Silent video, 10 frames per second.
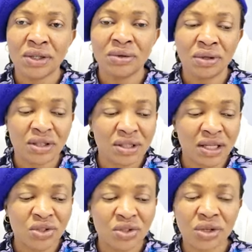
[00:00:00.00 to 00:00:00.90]
You
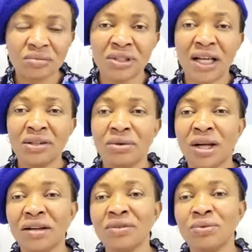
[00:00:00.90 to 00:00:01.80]
understand? Sometimes you
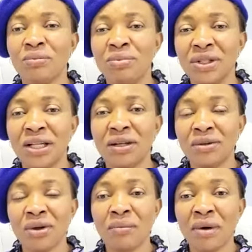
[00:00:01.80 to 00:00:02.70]
have to be the
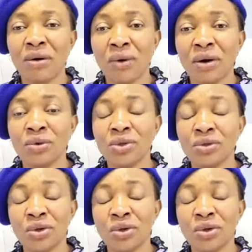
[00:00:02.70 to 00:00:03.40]
number one,